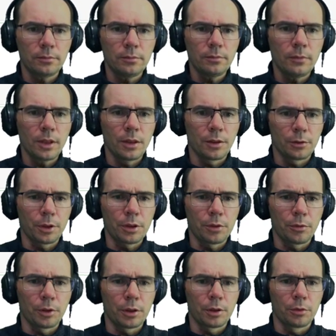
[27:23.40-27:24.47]
The rest of
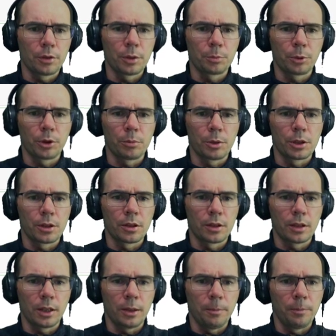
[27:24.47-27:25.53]
the code is pretty much the
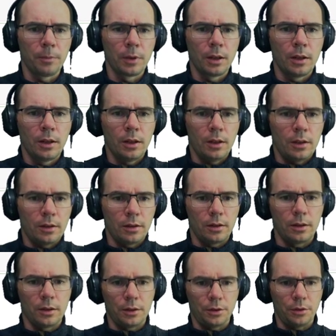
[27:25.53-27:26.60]
same.
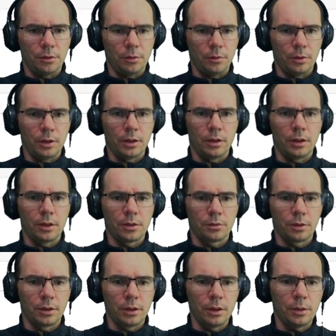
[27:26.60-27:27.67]
So let's run
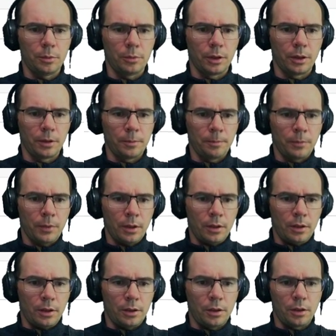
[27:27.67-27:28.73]
this one,
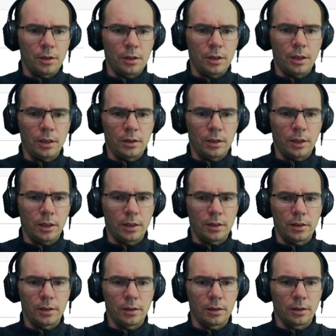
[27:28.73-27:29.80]
and you can see it
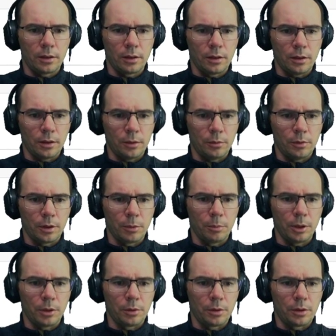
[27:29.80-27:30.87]
takes
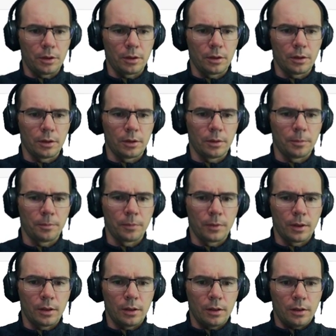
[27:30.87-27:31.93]
about
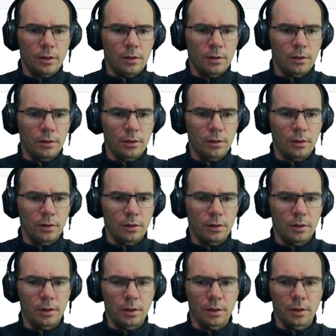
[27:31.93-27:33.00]

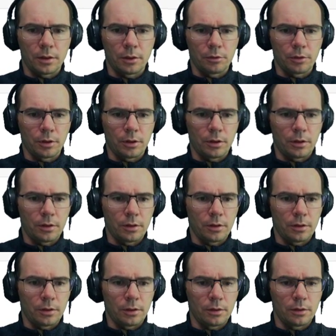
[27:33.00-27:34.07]
600
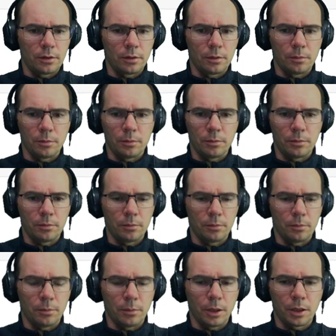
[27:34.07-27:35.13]

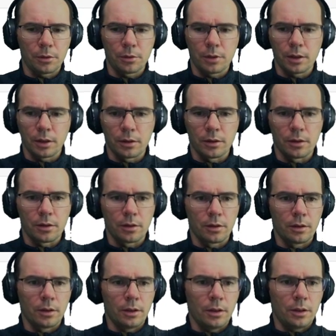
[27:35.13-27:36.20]
microseconds
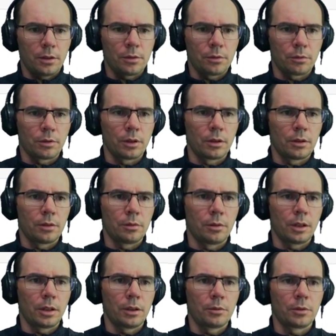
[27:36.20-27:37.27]
to run. Oh, I
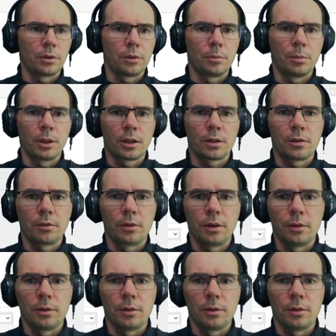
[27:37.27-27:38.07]
have to go back to the